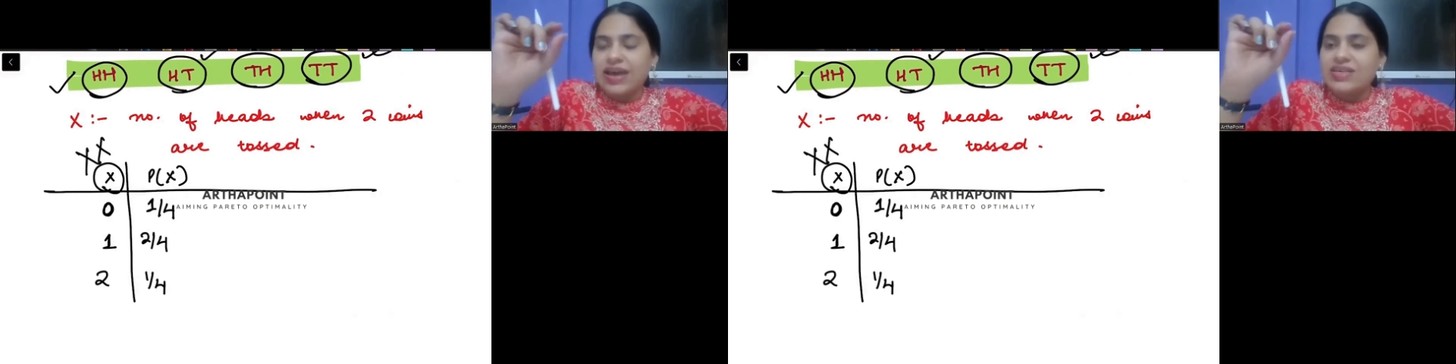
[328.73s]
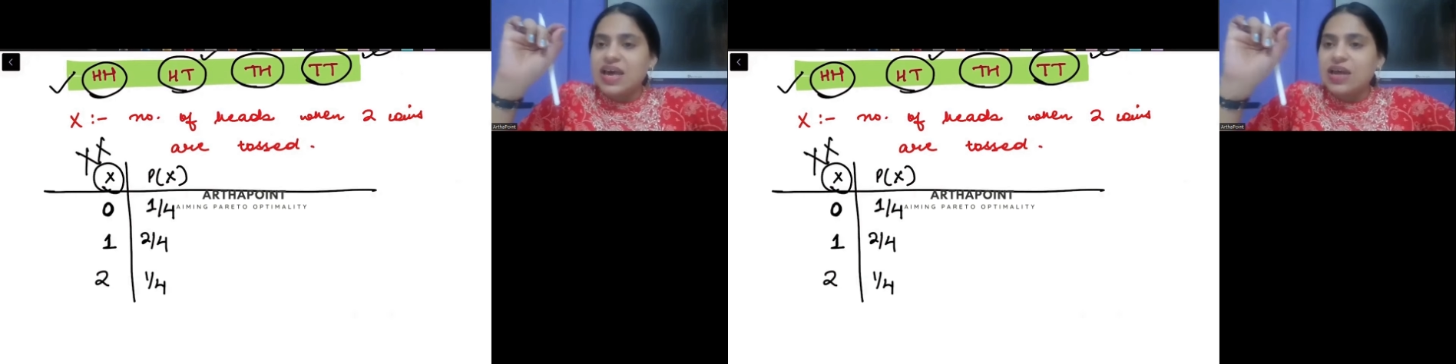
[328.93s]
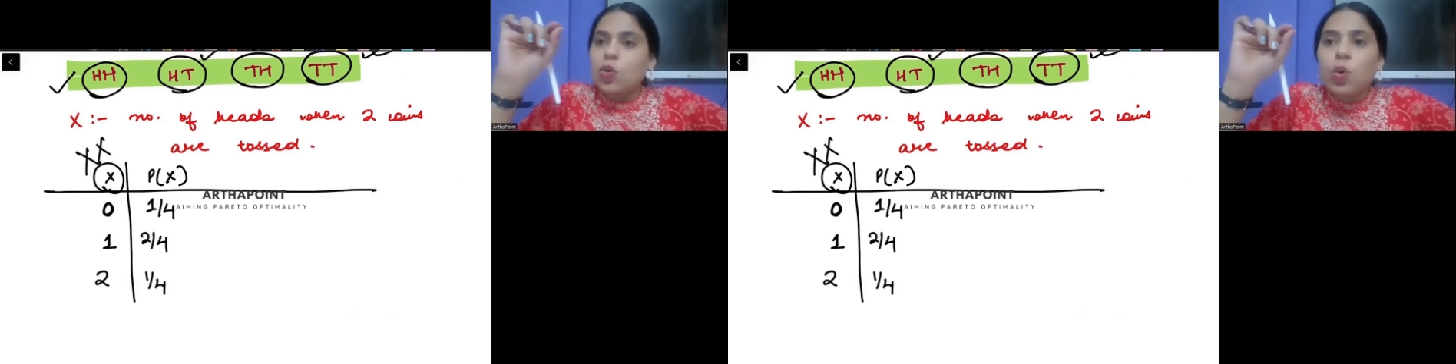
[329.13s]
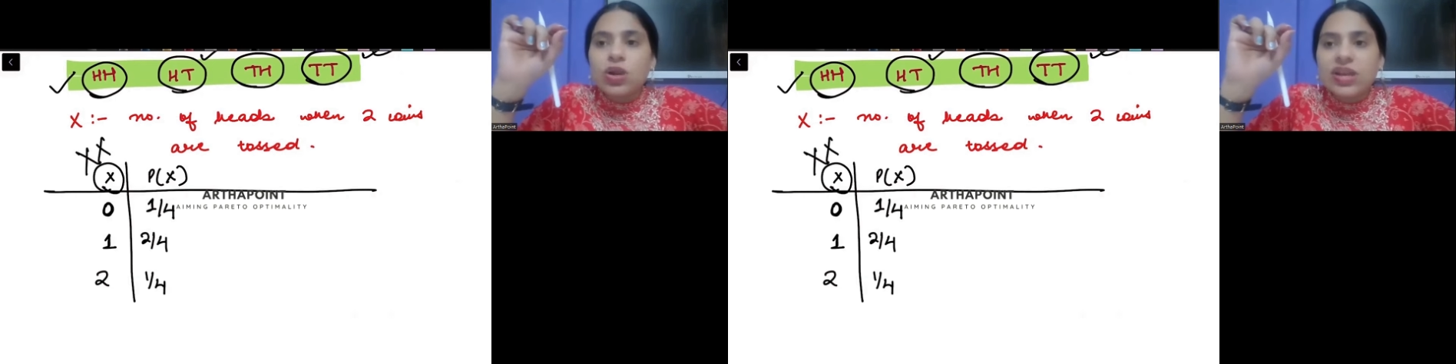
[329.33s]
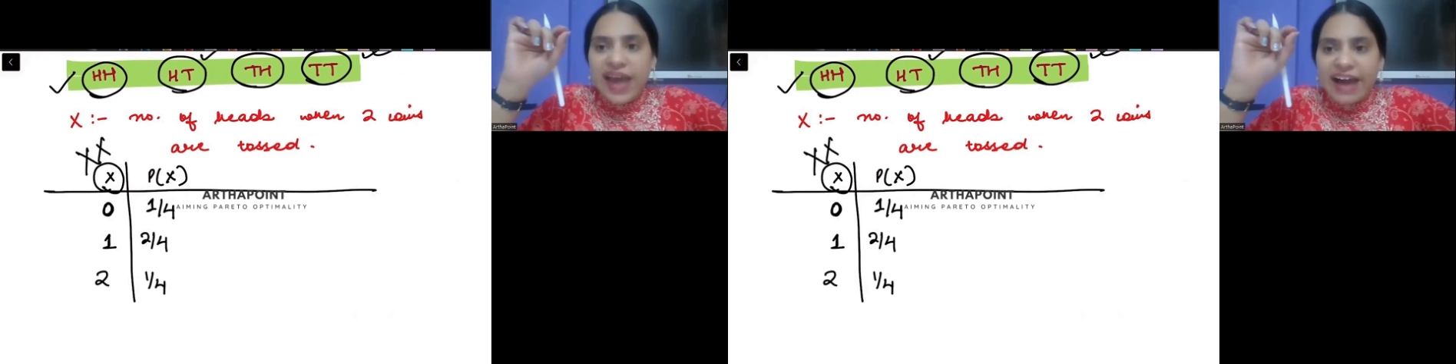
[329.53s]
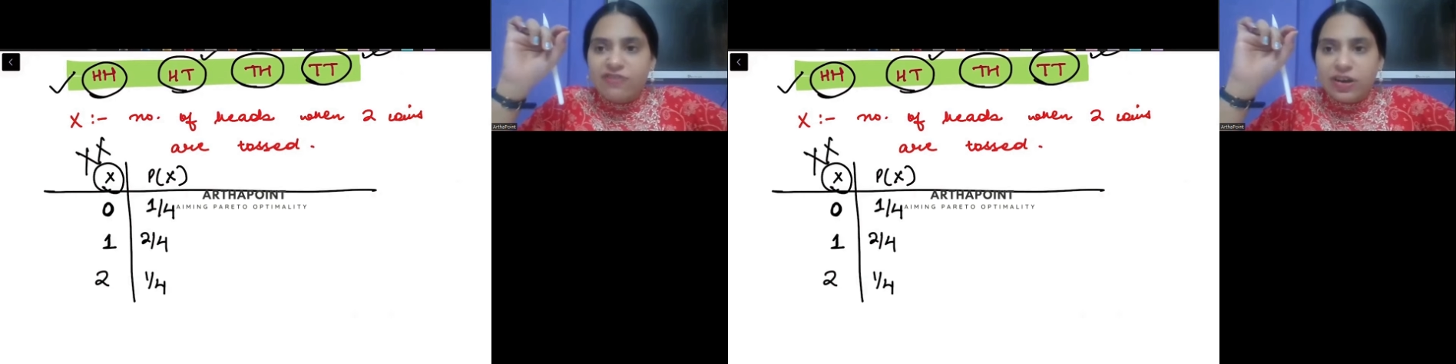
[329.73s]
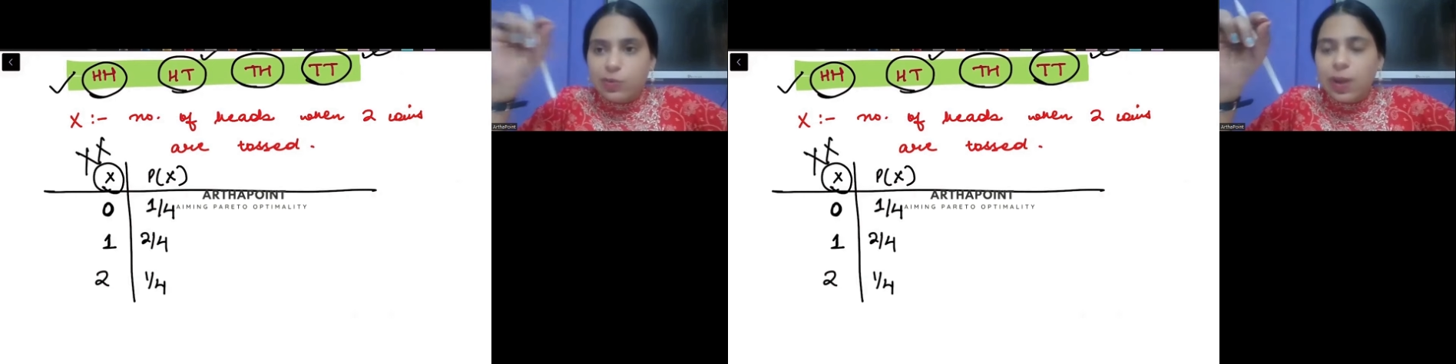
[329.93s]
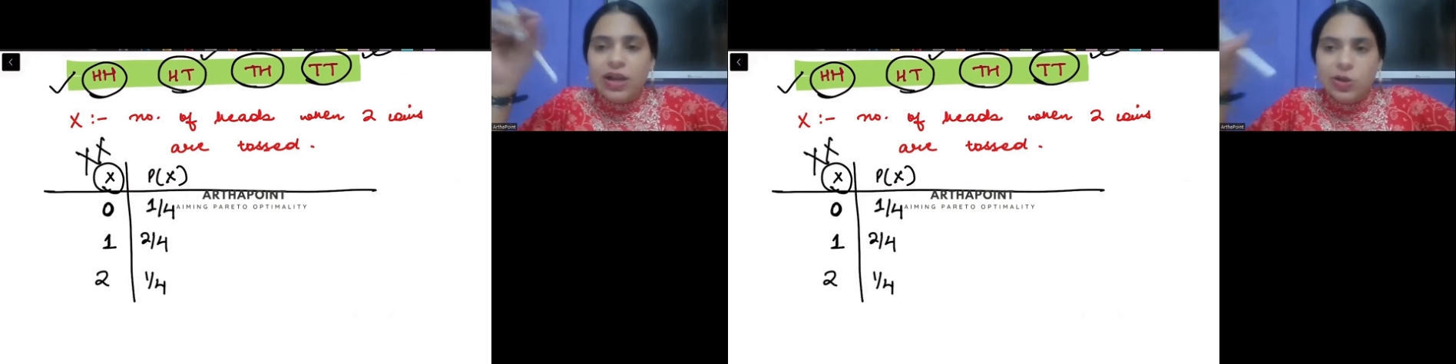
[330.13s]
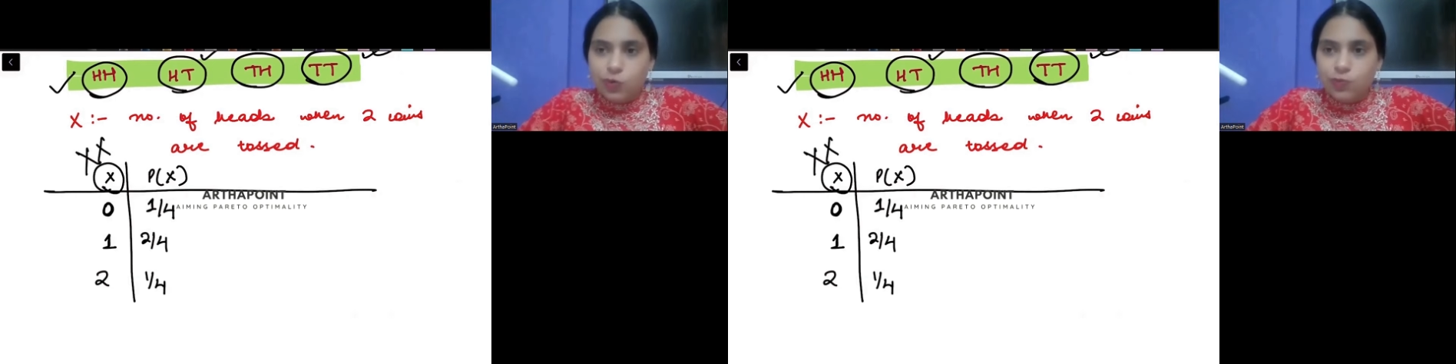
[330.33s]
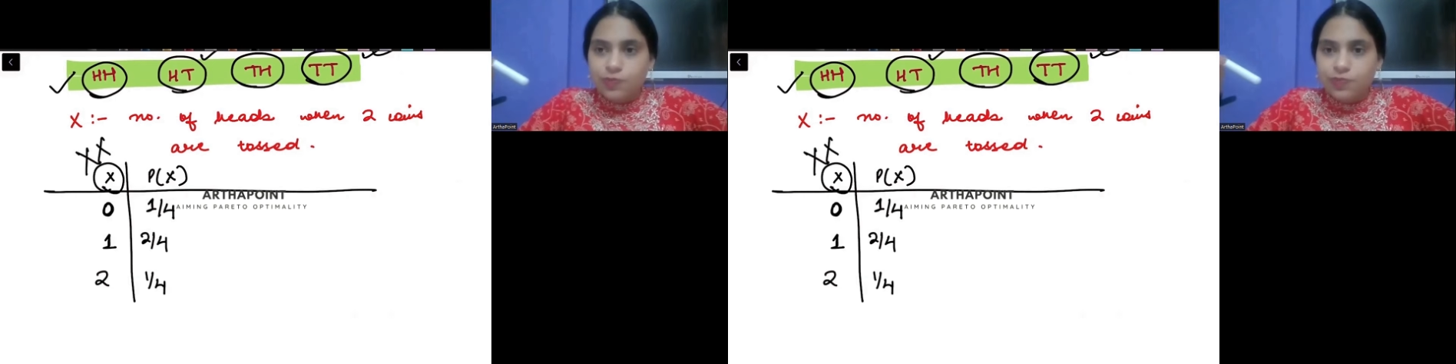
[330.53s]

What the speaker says: X can only have one value.